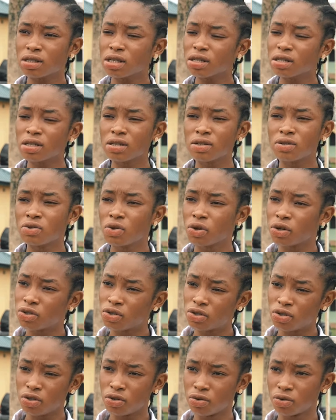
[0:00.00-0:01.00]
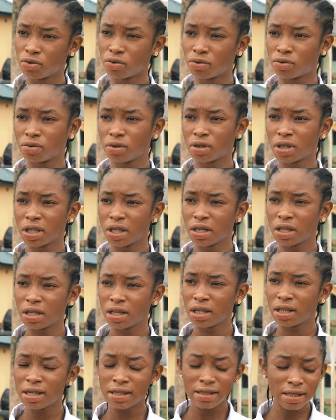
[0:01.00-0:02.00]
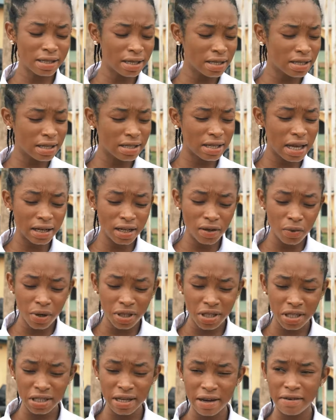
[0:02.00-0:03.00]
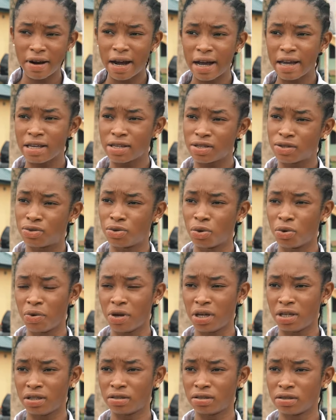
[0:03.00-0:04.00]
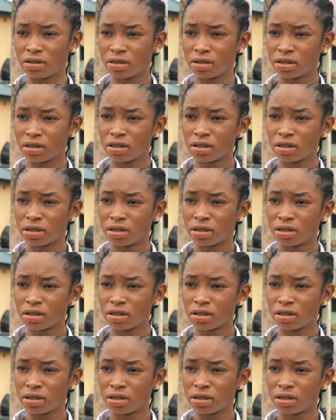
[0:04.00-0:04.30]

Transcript: This is not you. This is exactly what Chidera is doing.